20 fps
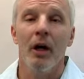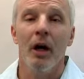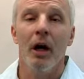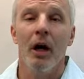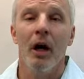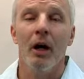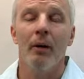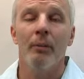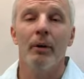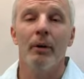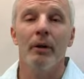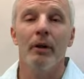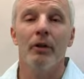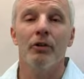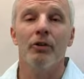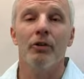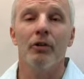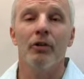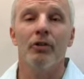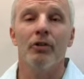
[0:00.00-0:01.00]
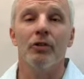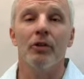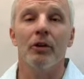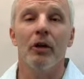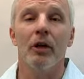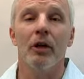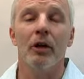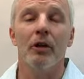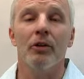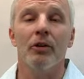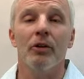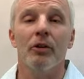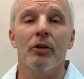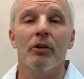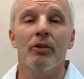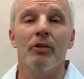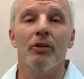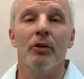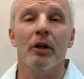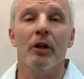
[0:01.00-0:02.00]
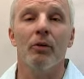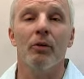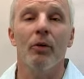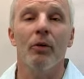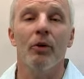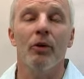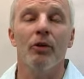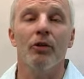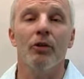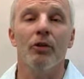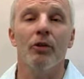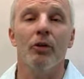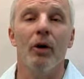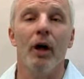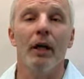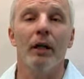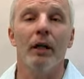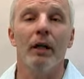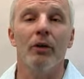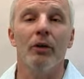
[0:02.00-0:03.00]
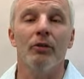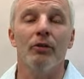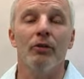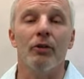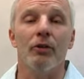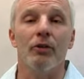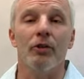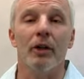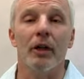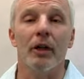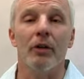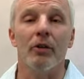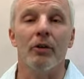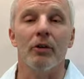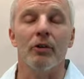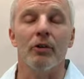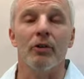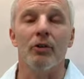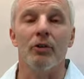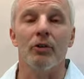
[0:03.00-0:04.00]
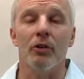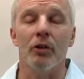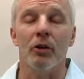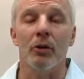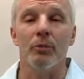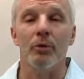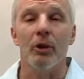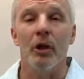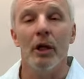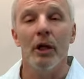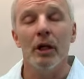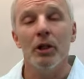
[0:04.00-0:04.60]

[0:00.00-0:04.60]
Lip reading: But let's just stick with those two ideas for a second, those two terms,